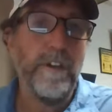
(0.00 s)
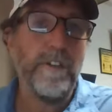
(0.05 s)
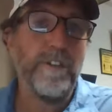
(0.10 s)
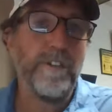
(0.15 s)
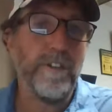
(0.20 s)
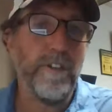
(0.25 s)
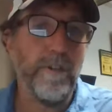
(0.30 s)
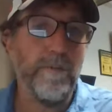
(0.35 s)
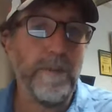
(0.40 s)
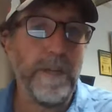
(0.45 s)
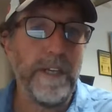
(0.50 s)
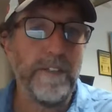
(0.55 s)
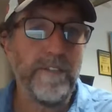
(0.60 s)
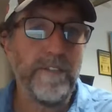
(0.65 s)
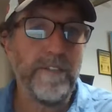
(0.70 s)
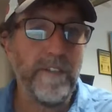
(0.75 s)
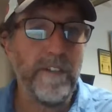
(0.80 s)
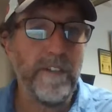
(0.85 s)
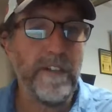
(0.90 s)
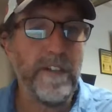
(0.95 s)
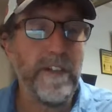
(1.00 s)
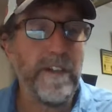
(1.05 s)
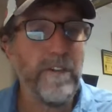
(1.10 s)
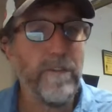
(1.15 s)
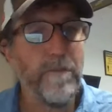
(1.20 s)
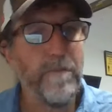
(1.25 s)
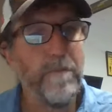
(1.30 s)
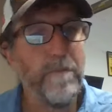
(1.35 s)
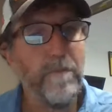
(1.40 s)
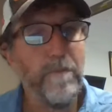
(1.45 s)
So basically,
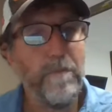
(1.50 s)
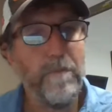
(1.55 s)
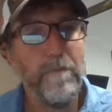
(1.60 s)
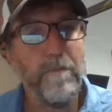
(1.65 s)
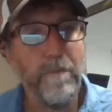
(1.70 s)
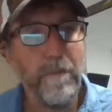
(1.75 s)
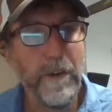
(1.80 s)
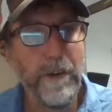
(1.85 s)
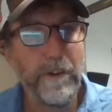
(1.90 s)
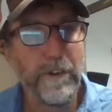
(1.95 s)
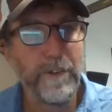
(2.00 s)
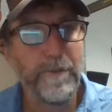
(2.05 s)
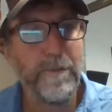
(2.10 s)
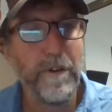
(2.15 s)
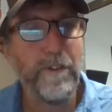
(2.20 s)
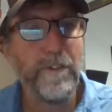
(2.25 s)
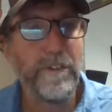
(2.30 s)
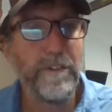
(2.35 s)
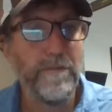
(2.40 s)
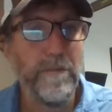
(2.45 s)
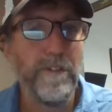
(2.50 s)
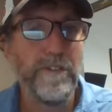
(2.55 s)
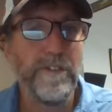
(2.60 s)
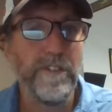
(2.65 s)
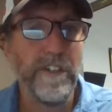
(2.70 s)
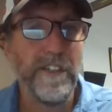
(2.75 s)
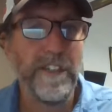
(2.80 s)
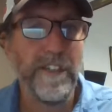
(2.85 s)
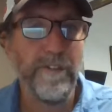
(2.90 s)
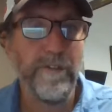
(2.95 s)
you're exposed to
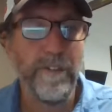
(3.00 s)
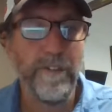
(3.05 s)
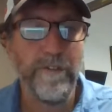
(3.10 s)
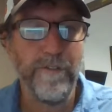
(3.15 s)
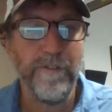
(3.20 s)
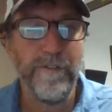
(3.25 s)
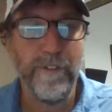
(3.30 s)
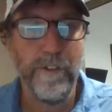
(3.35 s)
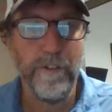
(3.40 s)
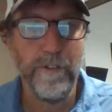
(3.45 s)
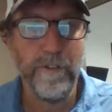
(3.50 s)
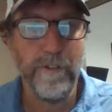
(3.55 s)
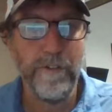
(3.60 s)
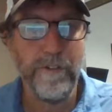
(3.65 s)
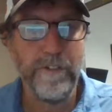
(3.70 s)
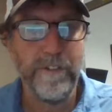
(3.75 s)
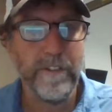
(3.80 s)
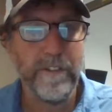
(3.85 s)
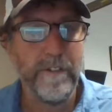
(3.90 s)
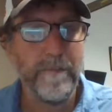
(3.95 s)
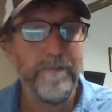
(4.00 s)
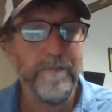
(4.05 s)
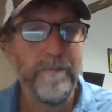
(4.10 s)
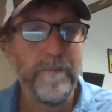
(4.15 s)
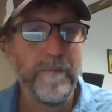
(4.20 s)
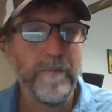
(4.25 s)
mostly different foods.